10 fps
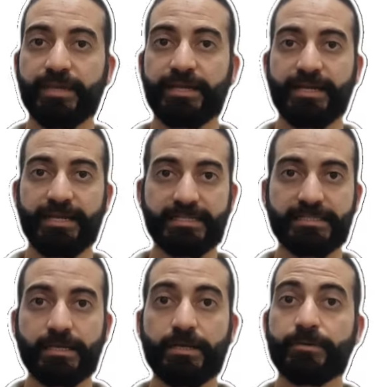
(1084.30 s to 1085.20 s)
there
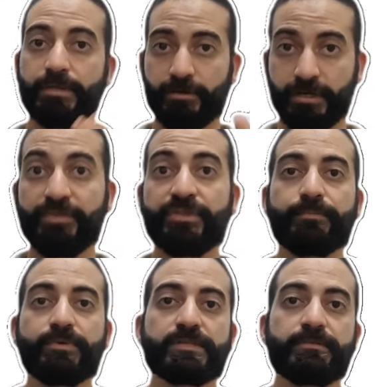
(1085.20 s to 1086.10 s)
is also
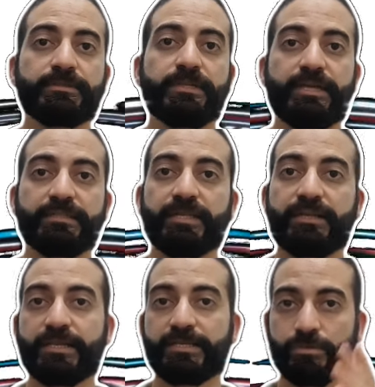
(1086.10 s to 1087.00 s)
another possibility
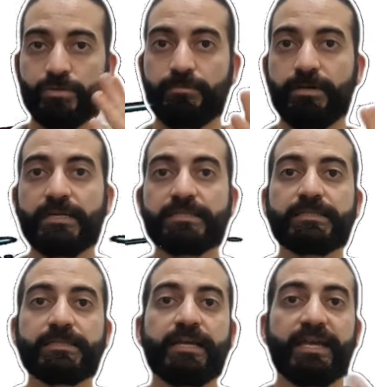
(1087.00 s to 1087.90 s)
that the school
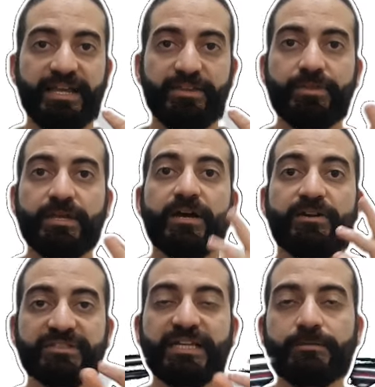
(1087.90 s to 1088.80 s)
bus is
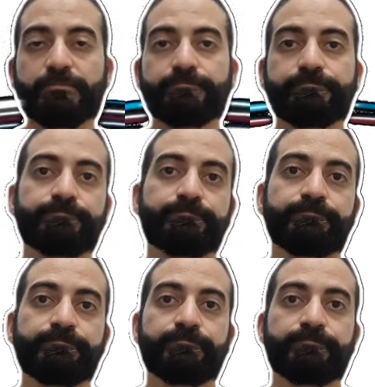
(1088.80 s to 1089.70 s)
on time.
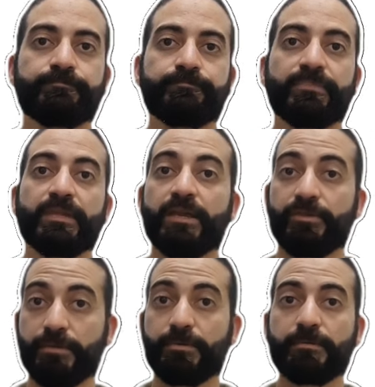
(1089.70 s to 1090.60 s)

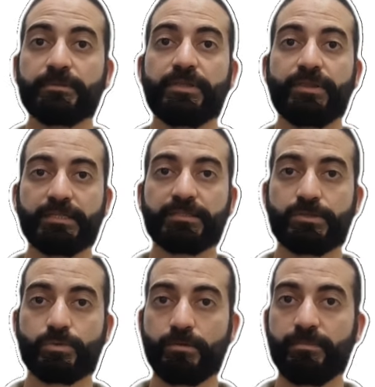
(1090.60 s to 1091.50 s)
Probability that the
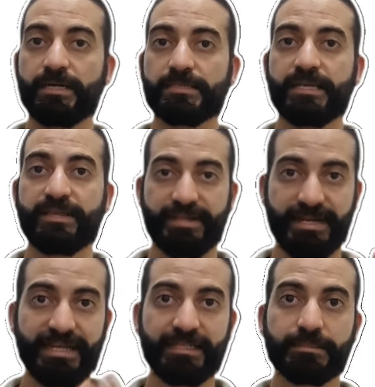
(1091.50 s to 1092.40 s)
school bus
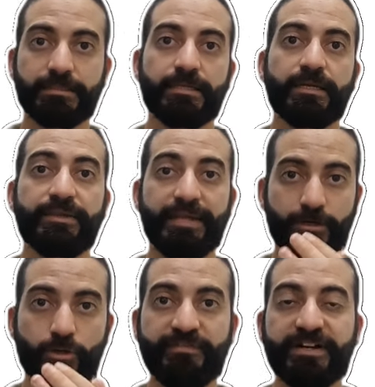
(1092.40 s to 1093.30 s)
is late,
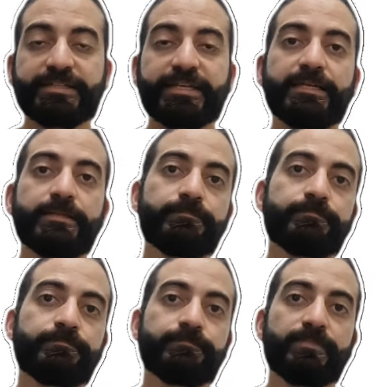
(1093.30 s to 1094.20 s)
9 over 10.